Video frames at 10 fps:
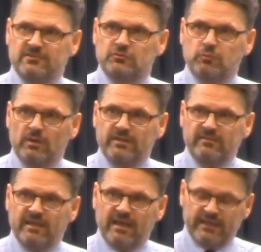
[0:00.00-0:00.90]
and
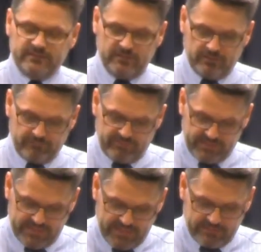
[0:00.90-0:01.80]
20, the idea of the
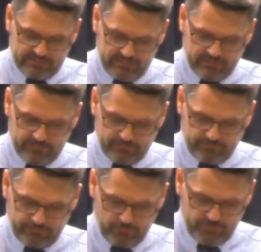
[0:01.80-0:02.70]
gate here
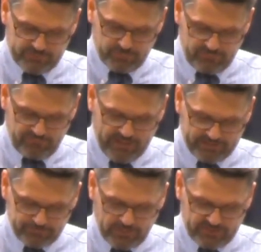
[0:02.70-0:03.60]
through which we
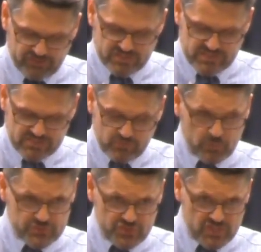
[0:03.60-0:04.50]
find righteousness. Of
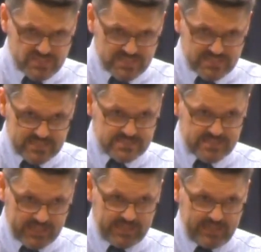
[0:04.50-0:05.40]
course, Jesus is
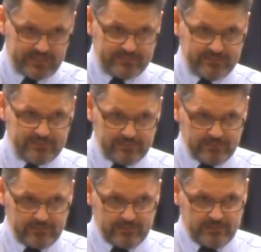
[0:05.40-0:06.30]
the gate.
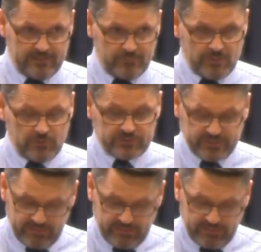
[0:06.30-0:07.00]
We look to